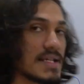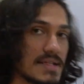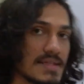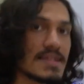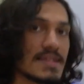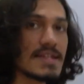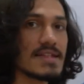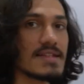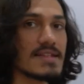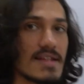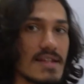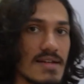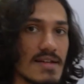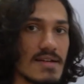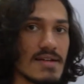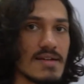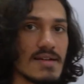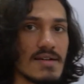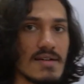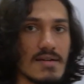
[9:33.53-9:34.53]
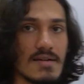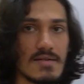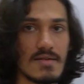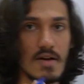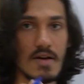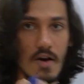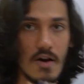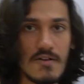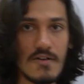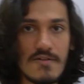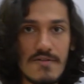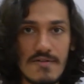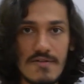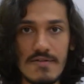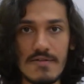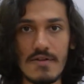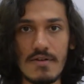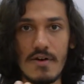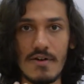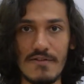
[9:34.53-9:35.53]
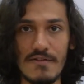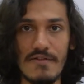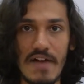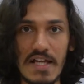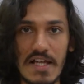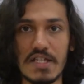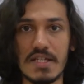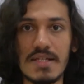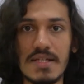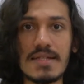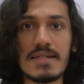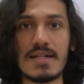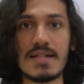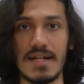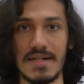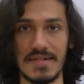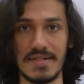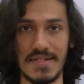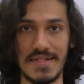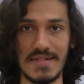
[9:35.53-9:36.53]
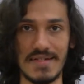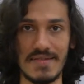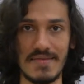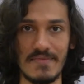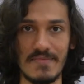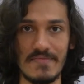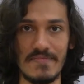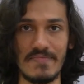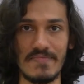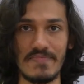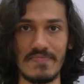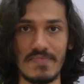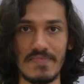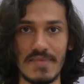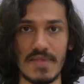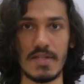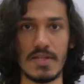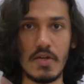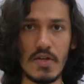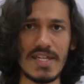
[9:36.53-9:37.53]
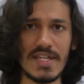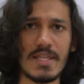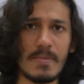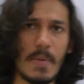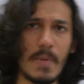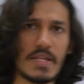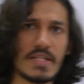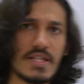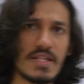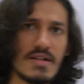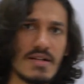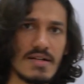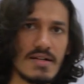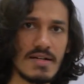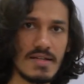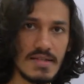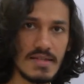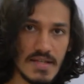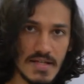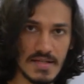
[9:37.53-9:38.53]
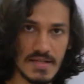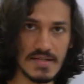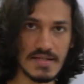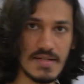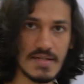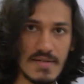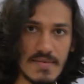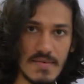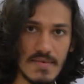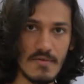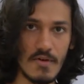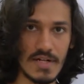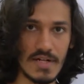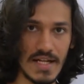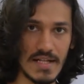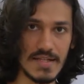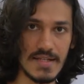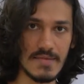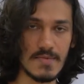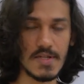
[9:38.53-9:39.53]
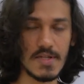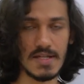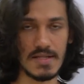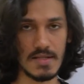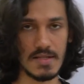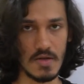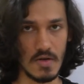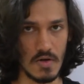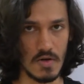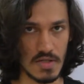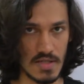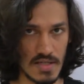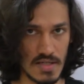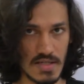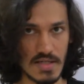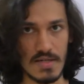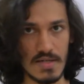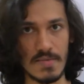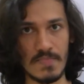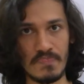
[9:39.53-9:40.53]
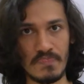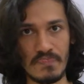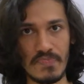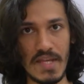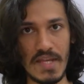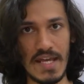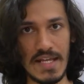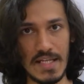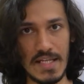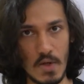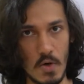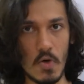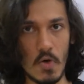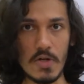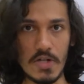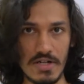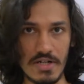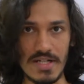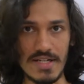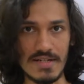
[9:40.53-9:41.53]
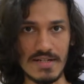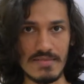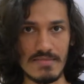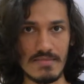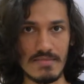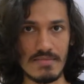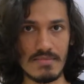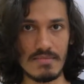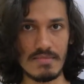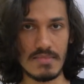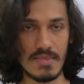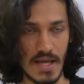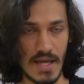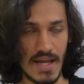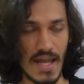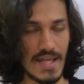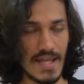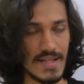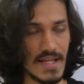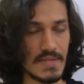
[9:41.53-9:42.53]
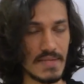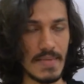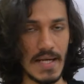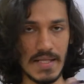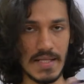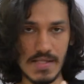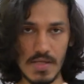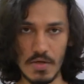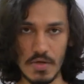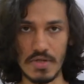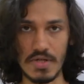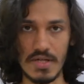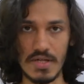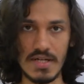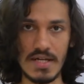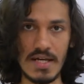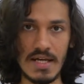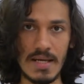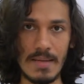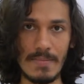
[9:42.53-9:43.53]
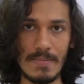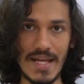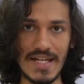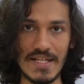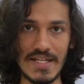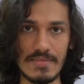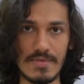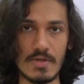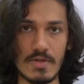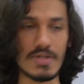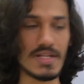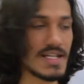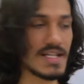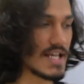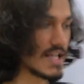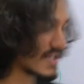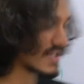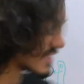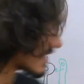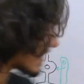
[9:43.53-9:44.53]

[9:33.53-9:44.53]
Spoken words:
signal of olfaction starts. So you get the picture? There is a volatile substance or any odorant, and that binds to odorant binding protein, and